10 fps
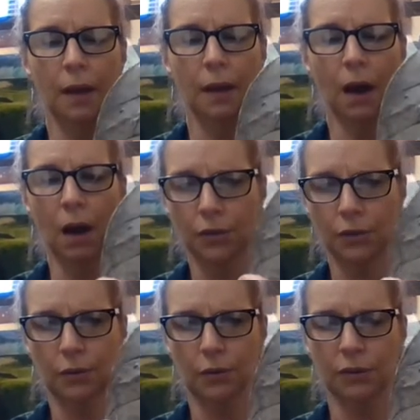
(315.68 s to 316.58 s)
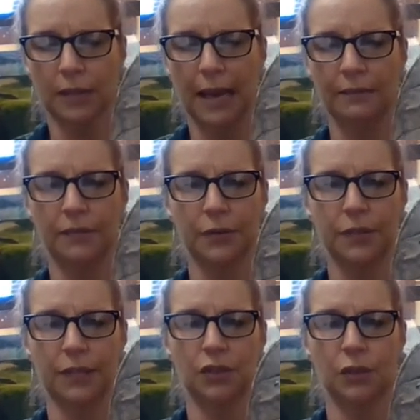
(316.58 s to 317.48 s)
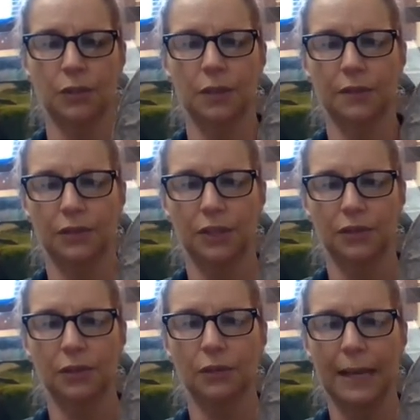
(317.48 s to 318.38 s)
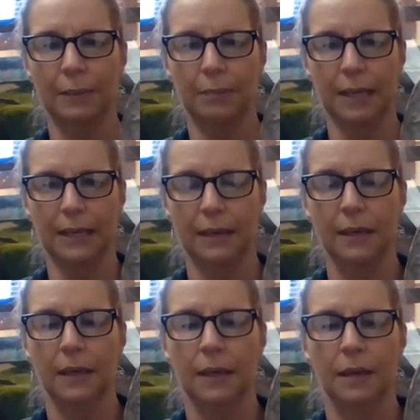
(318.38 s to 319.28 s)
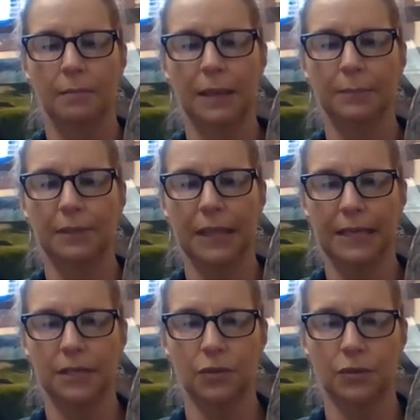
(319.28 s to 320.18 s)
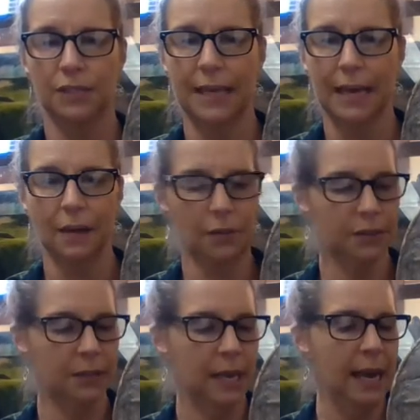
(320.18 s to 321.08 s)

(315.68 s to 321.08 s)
all turtles have 13 scutes on their shell. So they're like big plates or scales.